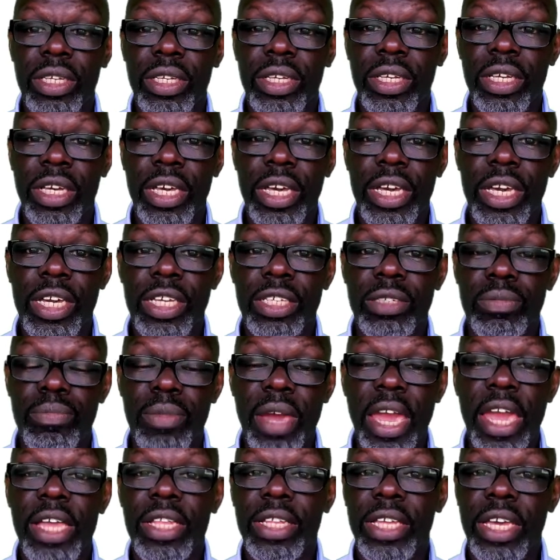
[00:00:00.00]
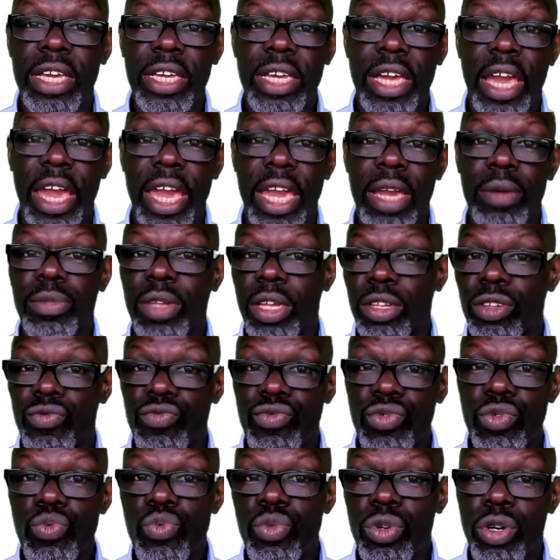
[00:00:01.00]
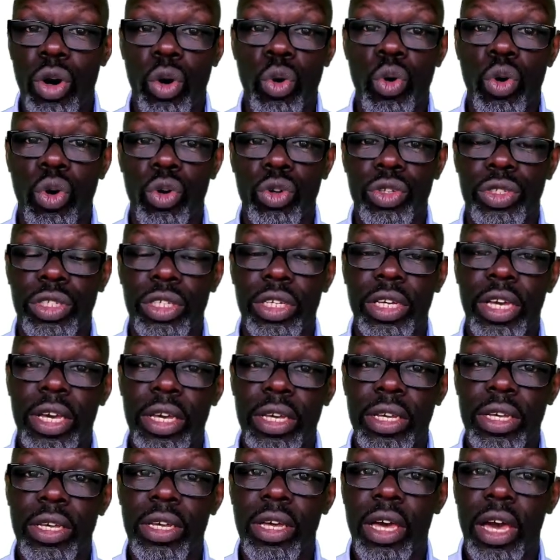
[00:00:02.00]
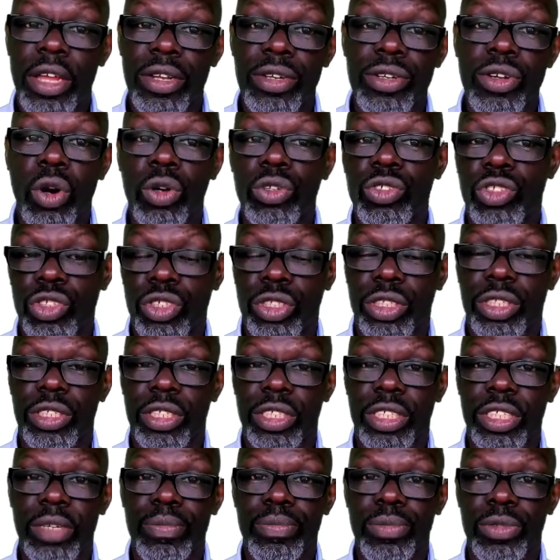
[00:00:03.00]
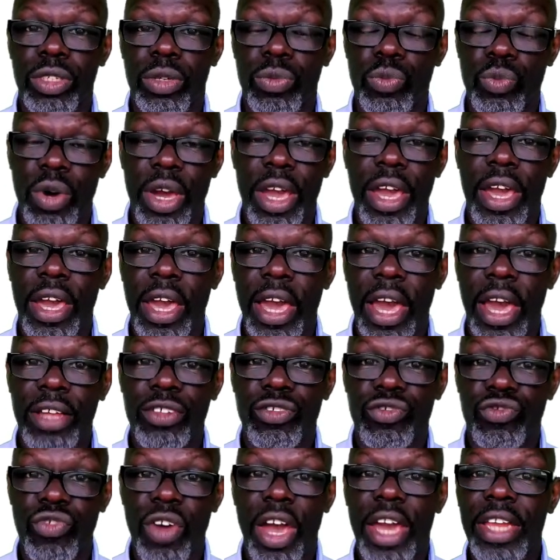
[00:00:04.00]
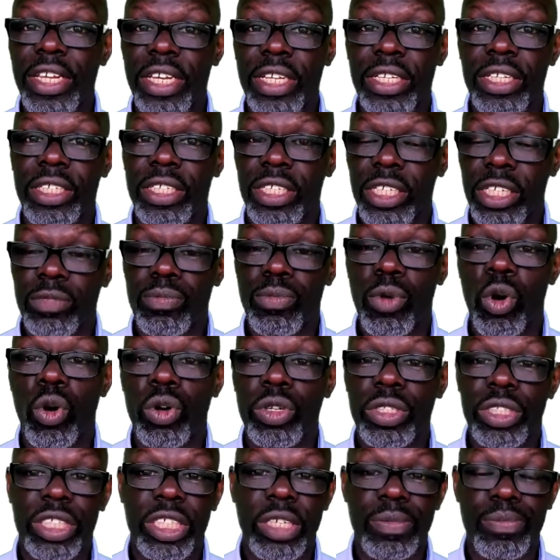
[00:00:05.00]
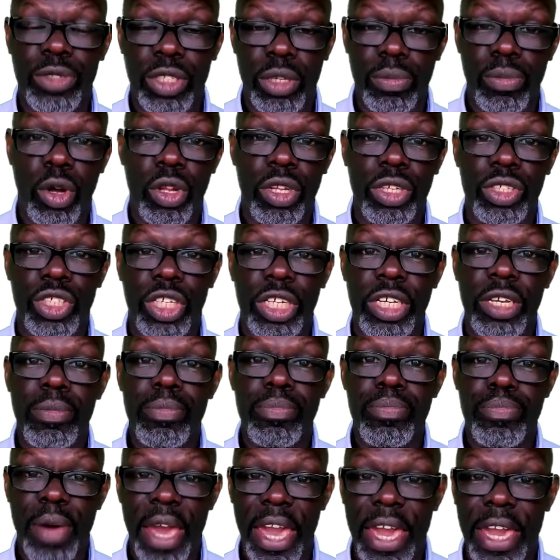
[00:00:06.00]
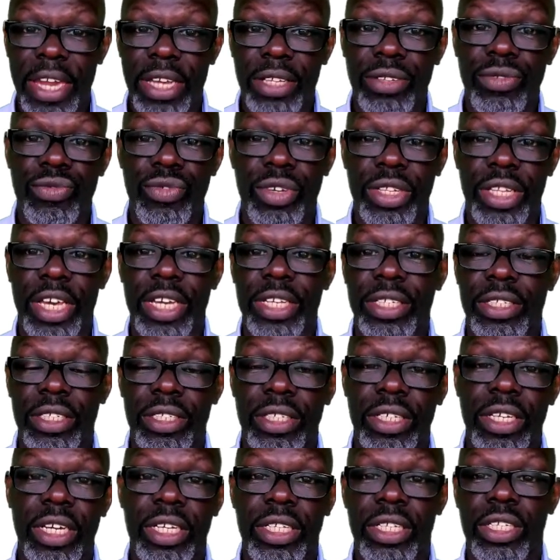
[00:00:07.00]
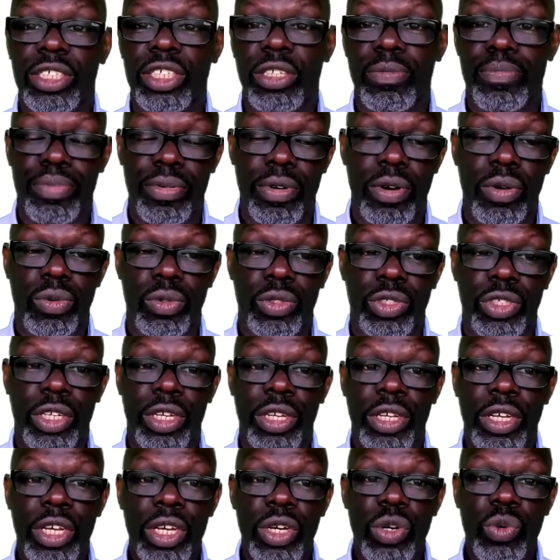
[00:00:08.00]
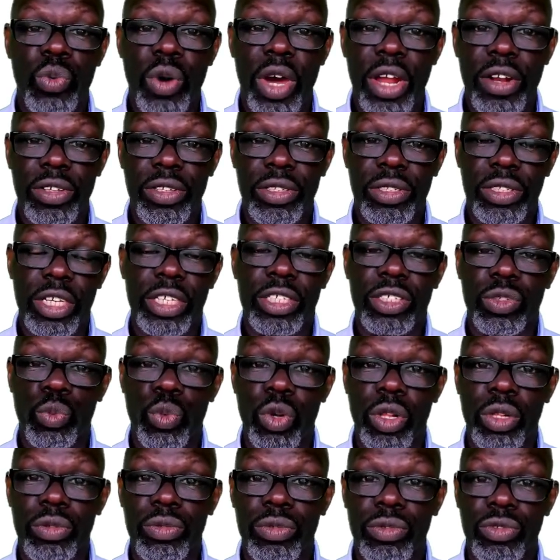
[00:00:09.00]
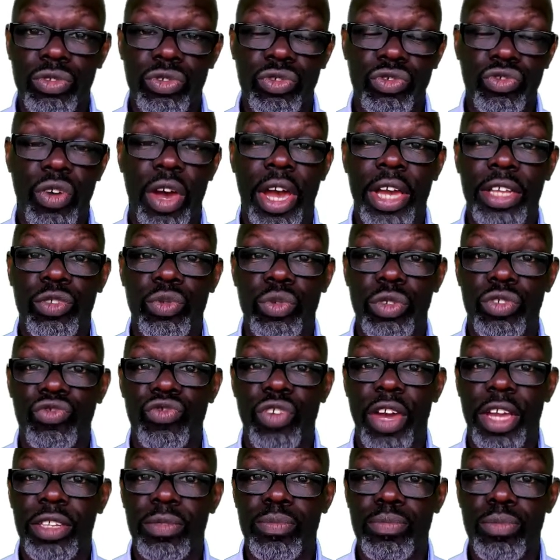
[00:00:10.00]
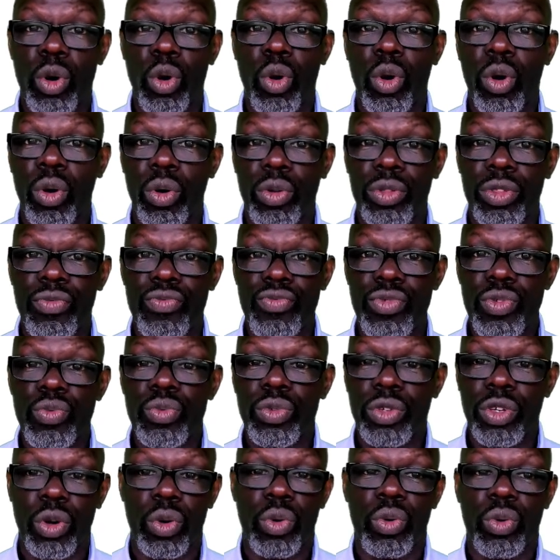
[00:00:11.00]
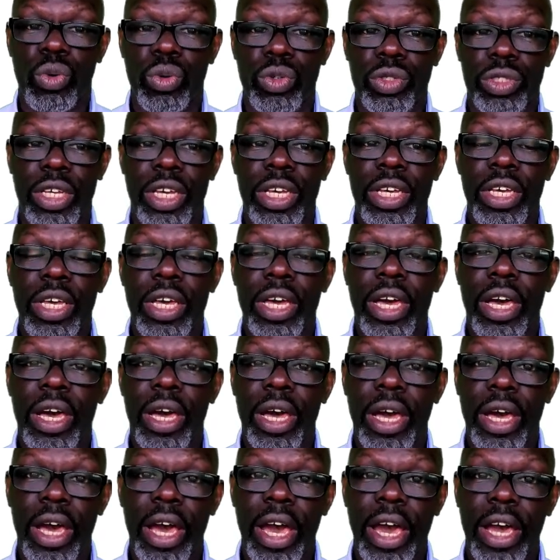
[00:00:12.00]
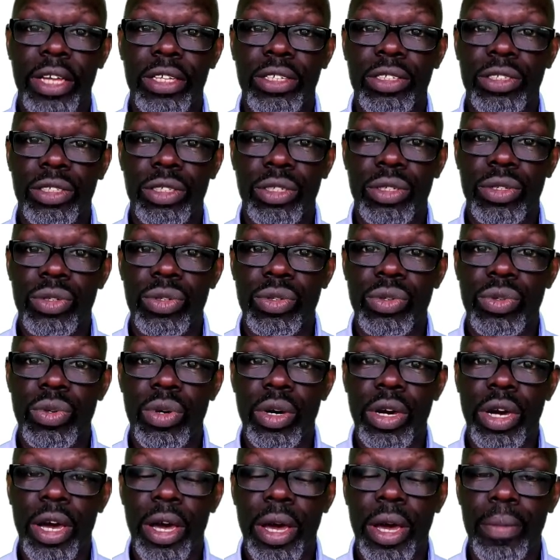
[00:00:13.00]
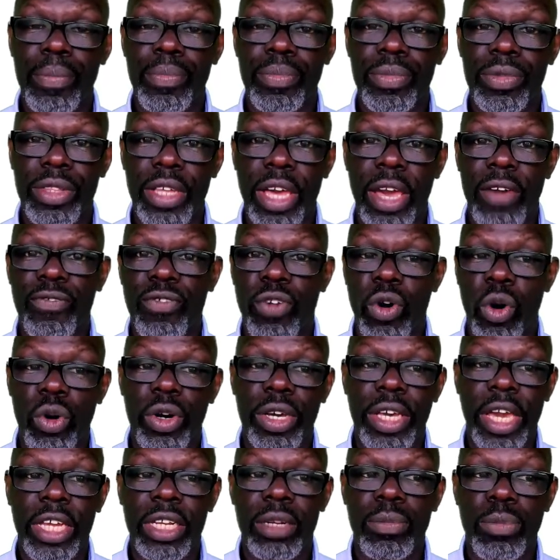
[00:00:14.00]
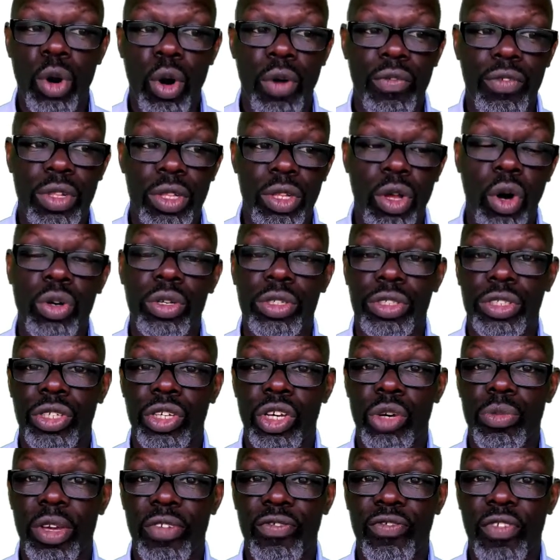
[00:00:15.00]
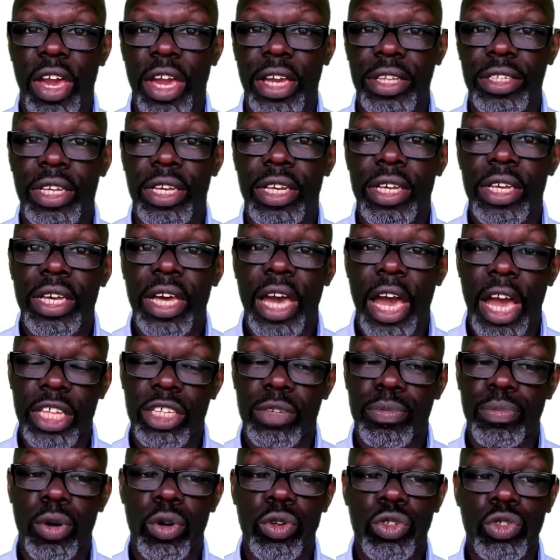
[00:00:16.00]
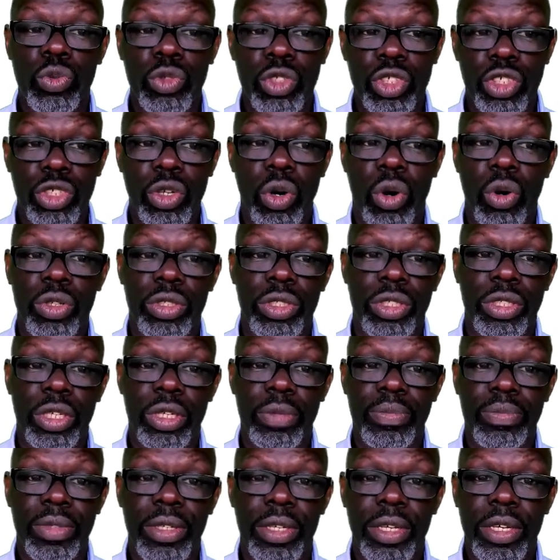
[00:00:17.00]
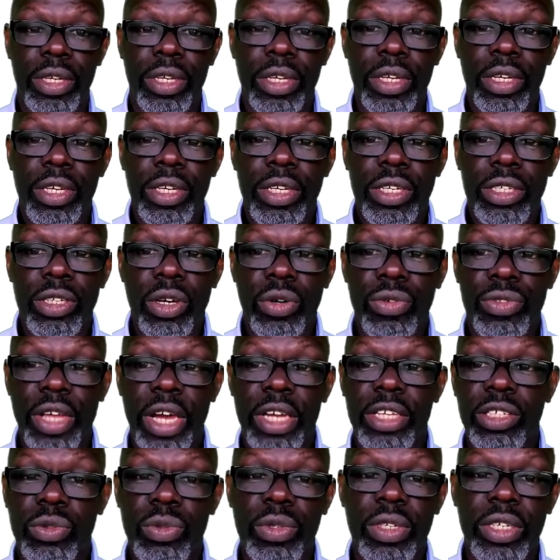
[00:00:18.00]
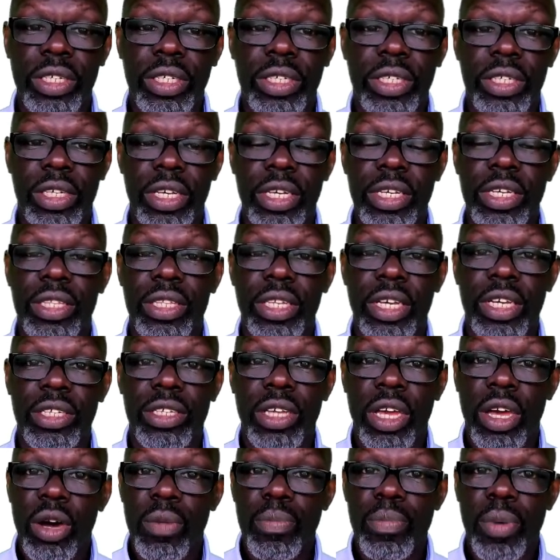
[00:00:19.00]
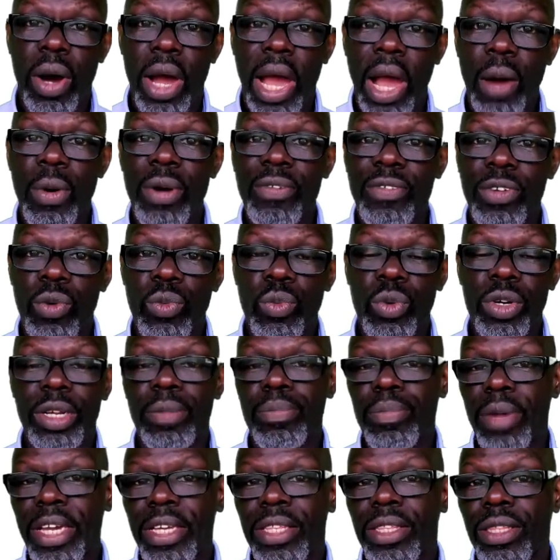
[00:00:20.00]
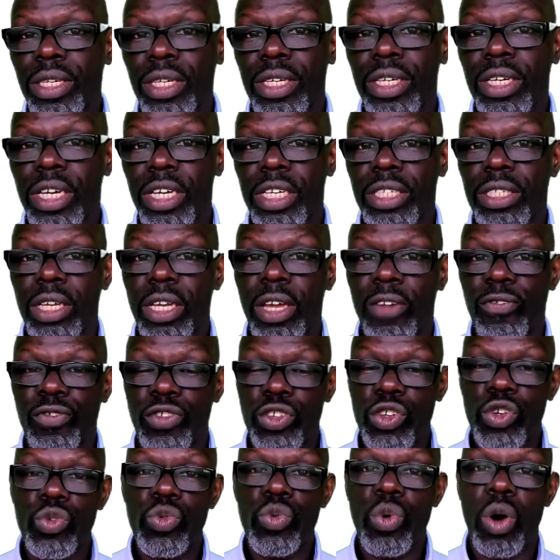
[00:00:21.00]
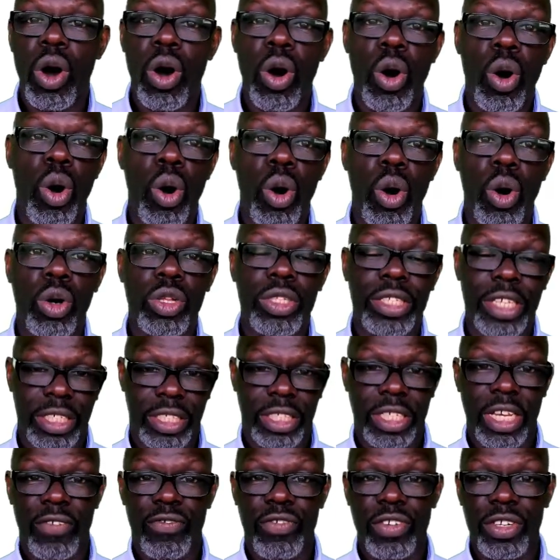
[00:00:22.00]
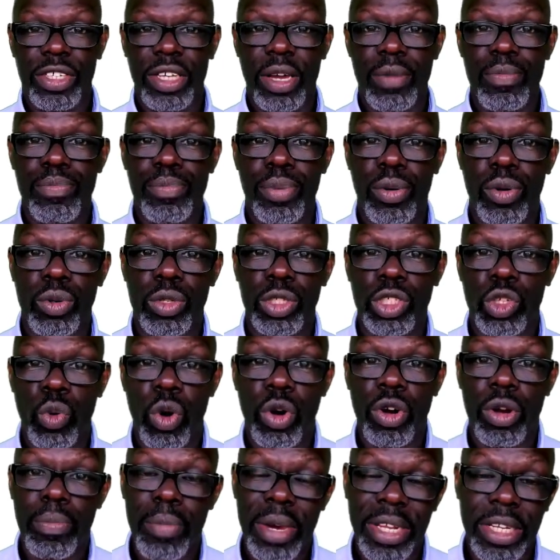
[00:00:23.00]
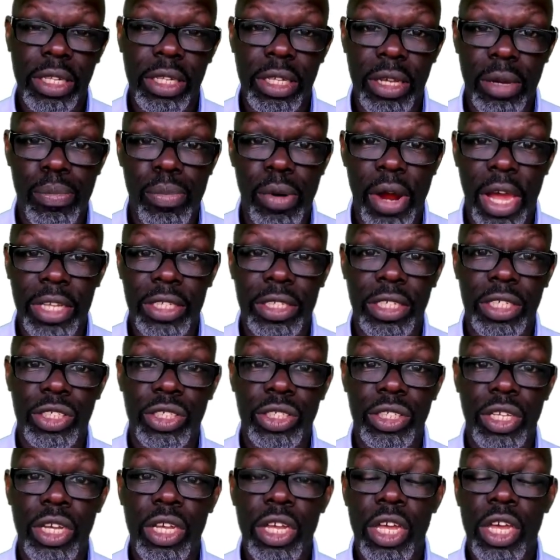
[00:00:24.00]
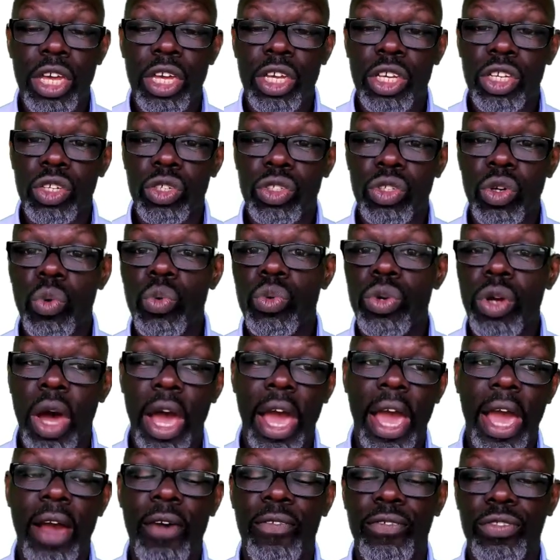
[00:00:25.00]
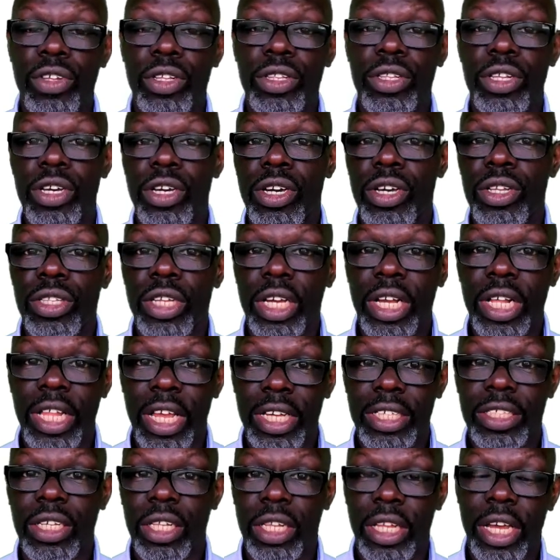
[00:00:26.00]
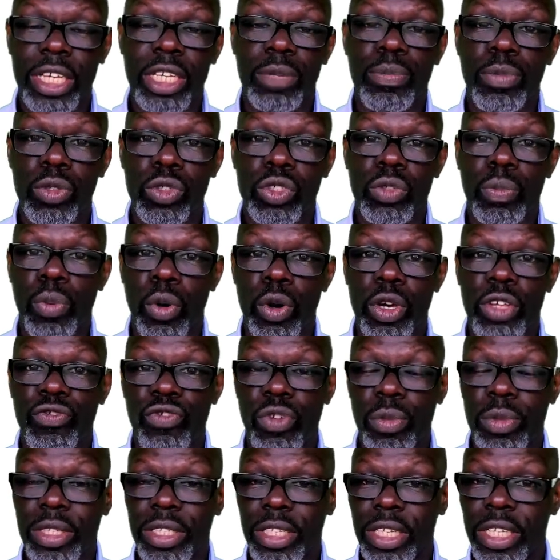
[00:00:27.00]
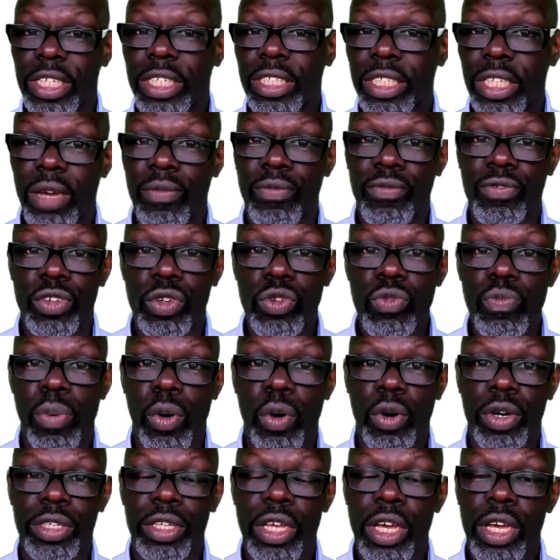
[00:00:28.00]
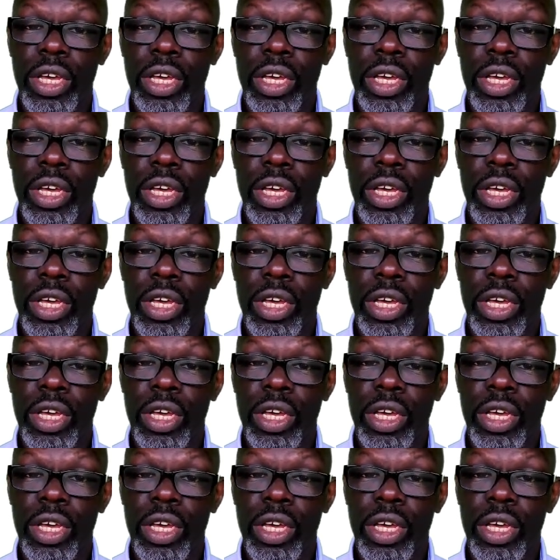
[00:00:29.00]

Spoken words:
is mainly aimed at the root cause and not just at the symptom, whereas dry needling is more symptomology, pain related in its approach, whereas this will try to address more the root cause as to therefore getting more of a long-term effect as opposed to a short-term. So that's one of the key things. But however, one of the main thing is, if you are, let's say for example, you are a medical practitioner, you do not have to learn the classical acupuncture points from a TCM viewpoint.